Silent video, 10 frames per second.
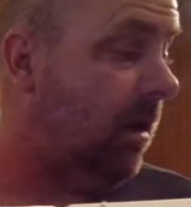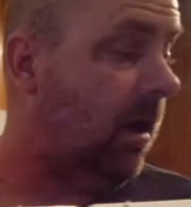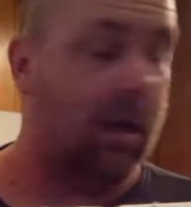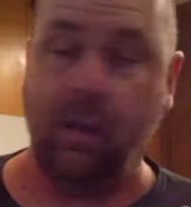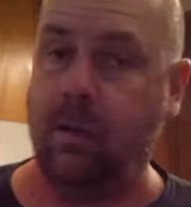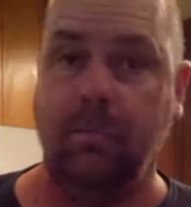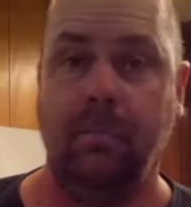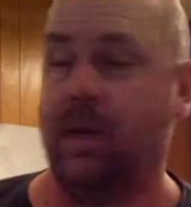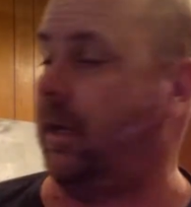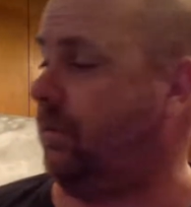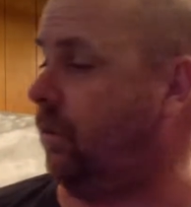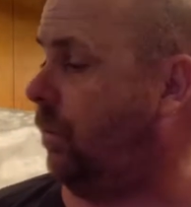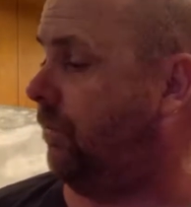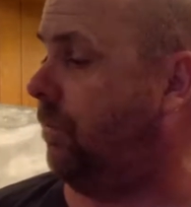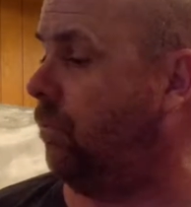I got two
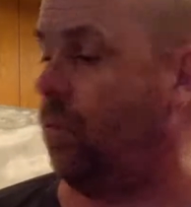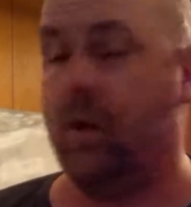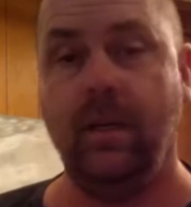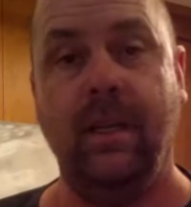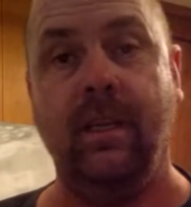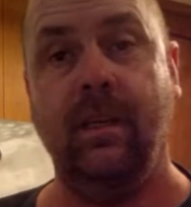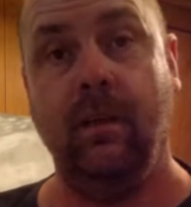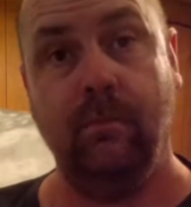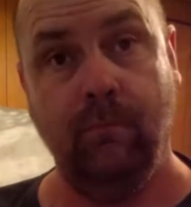of them, one in